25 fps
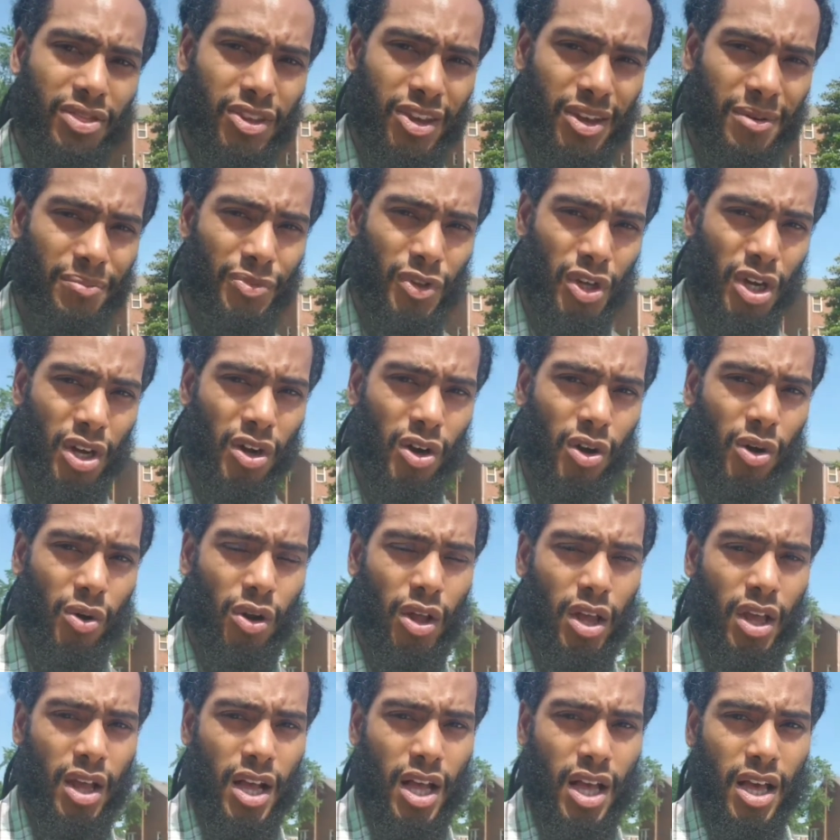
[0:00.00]
them know
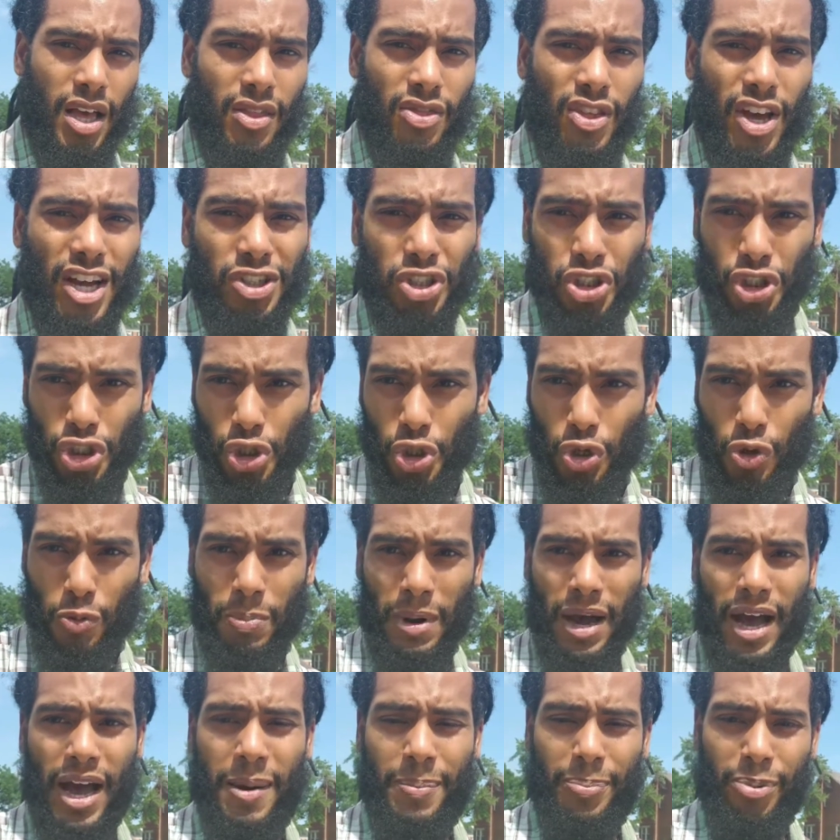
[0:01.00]
that you
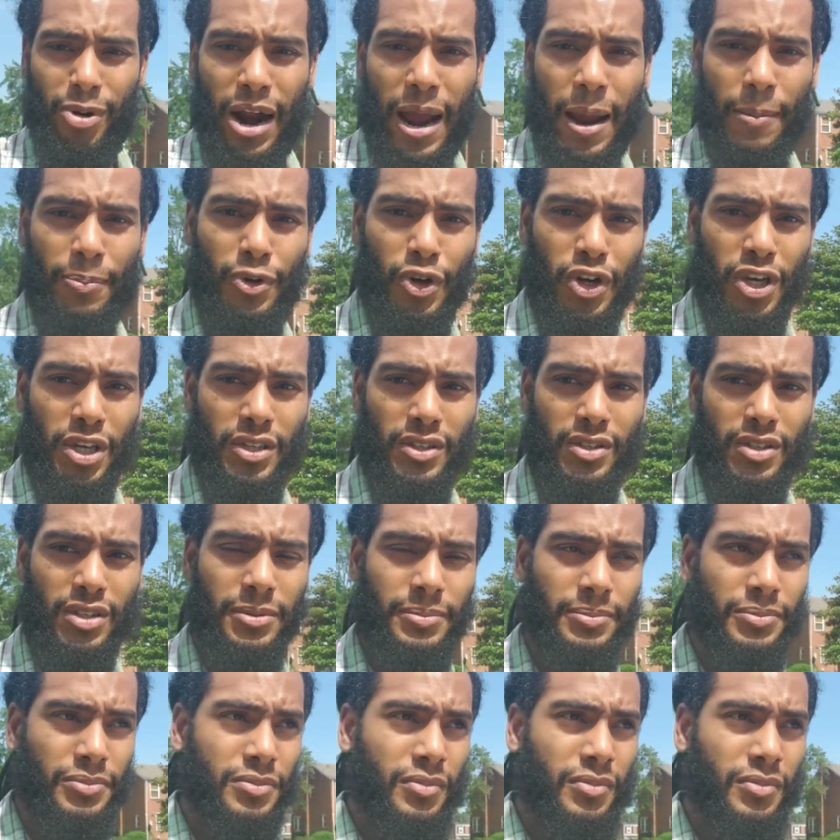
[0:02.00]
buy properties.